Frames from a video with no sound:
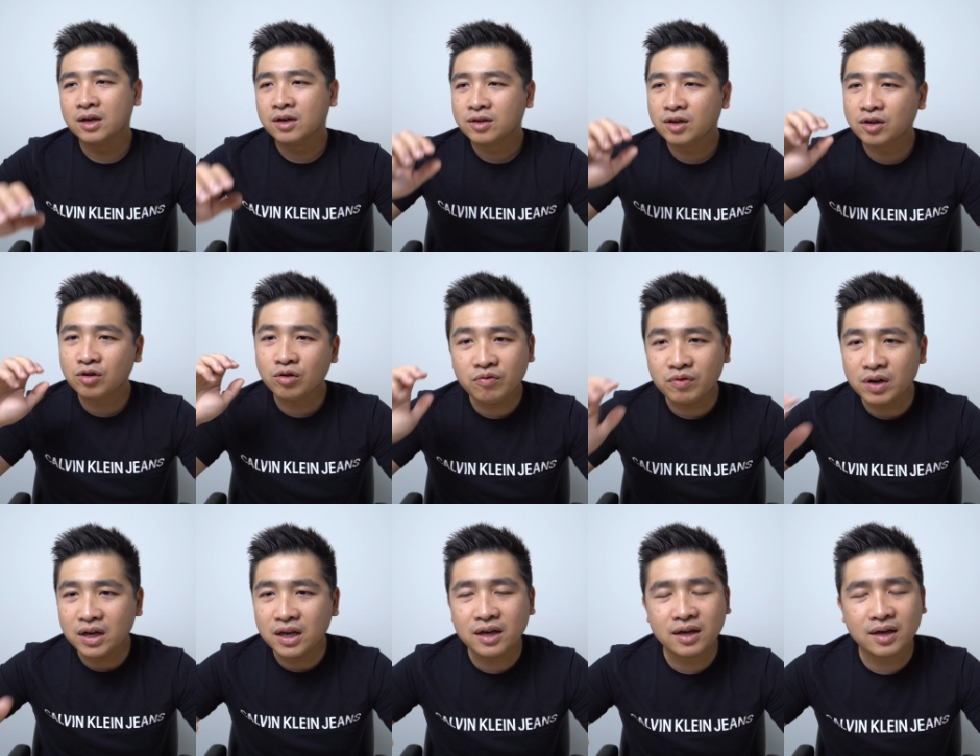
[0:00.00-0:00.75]
They don't
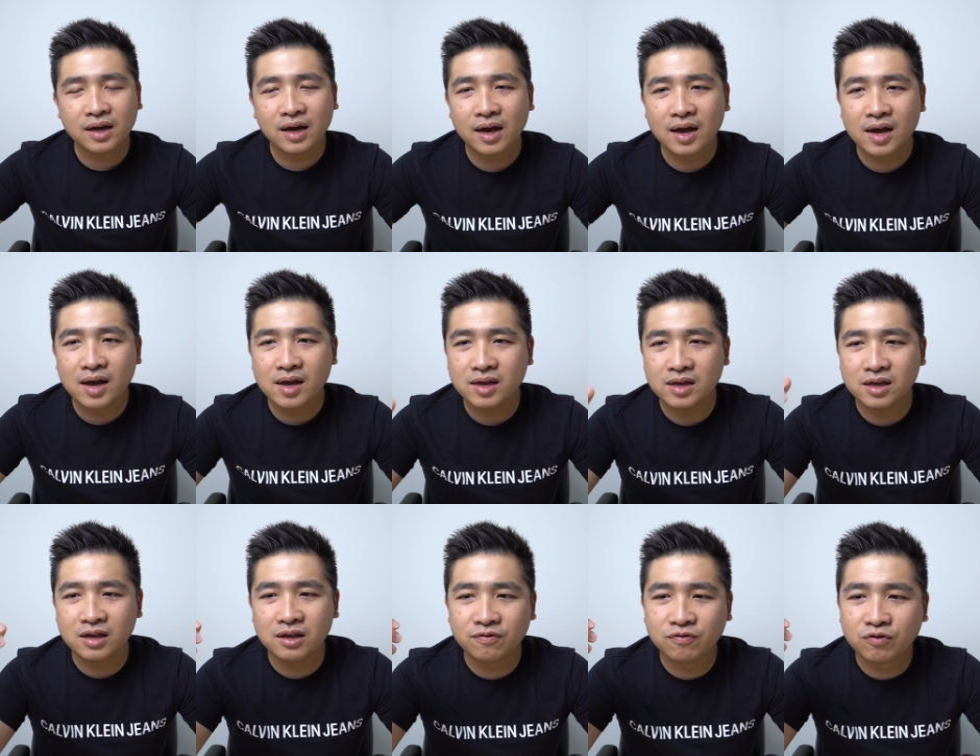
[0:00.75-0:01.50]
really care
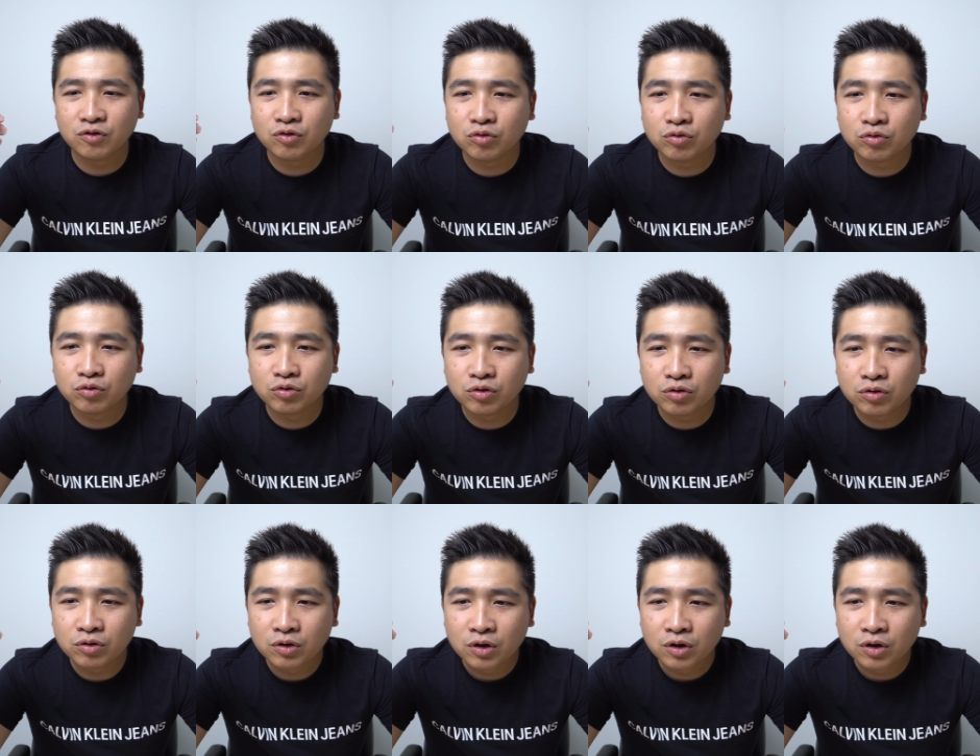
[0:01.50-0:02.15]
if you